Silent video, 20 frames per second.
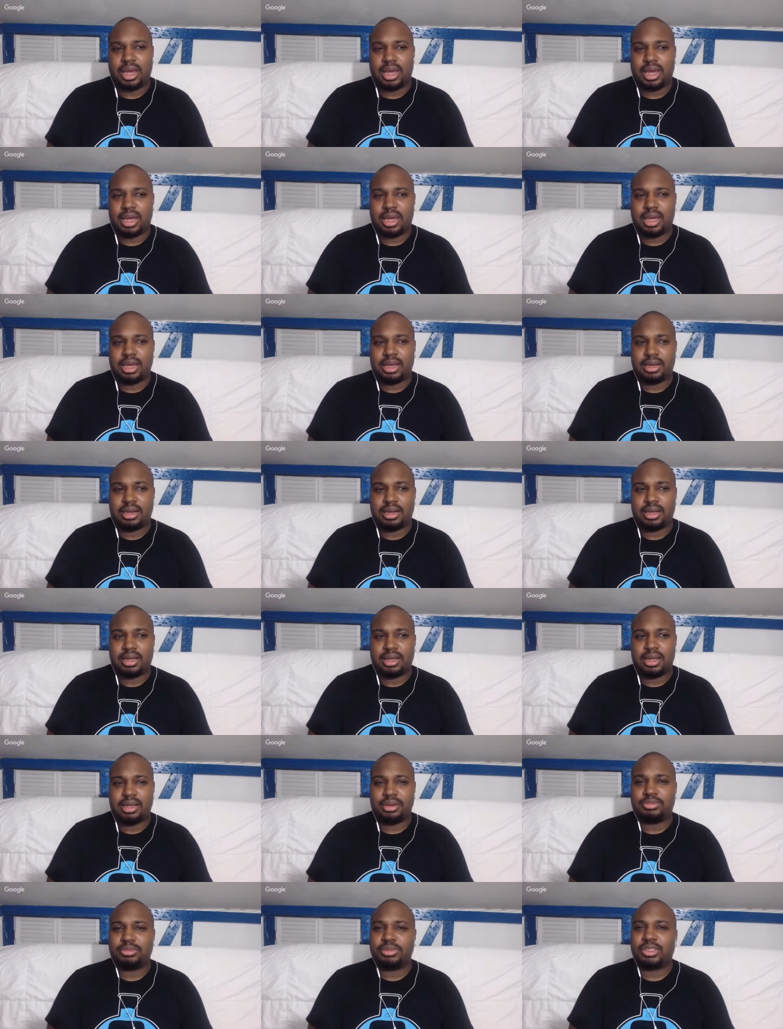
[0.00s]
And
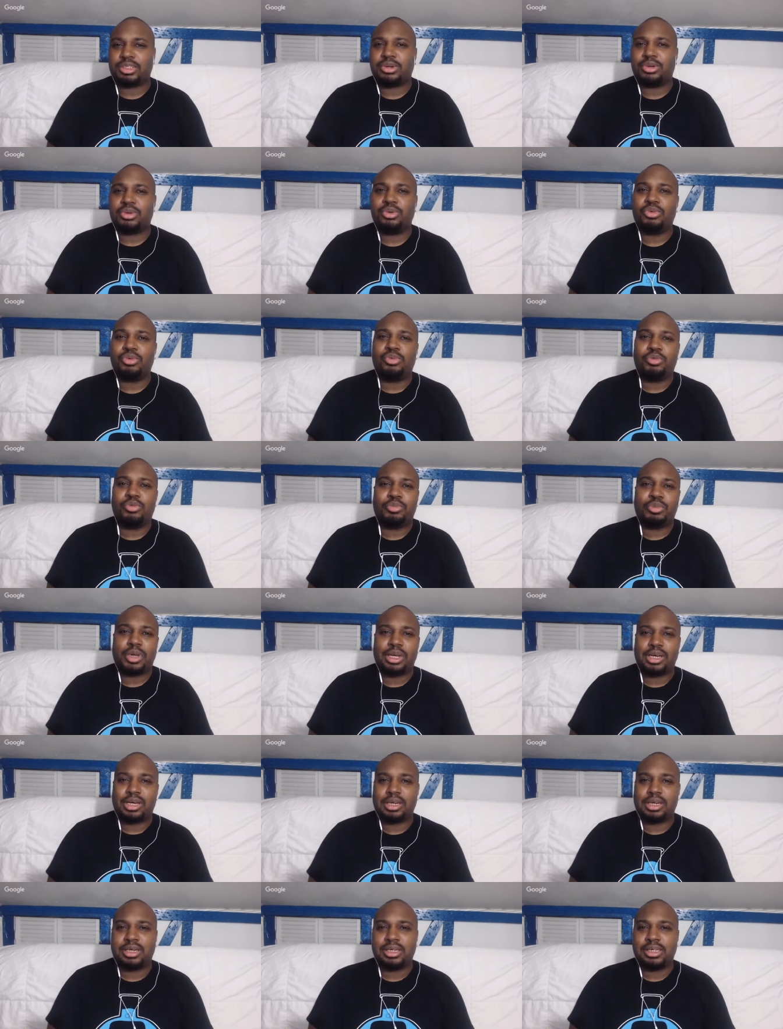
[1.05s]
it was cool
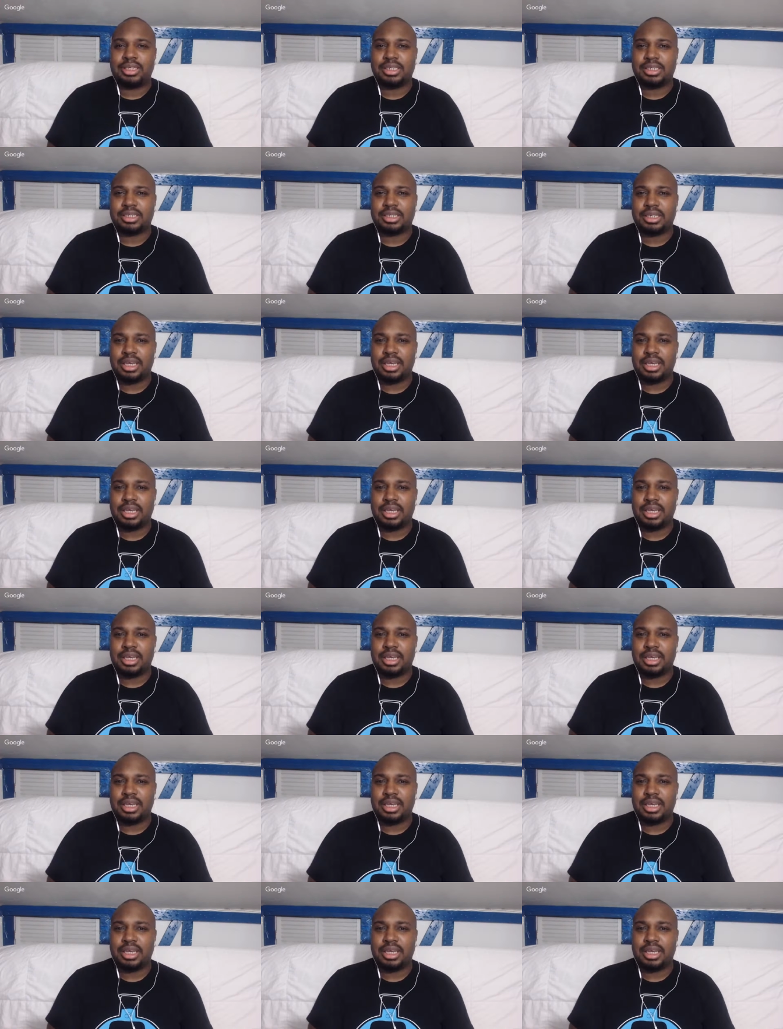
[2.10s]
because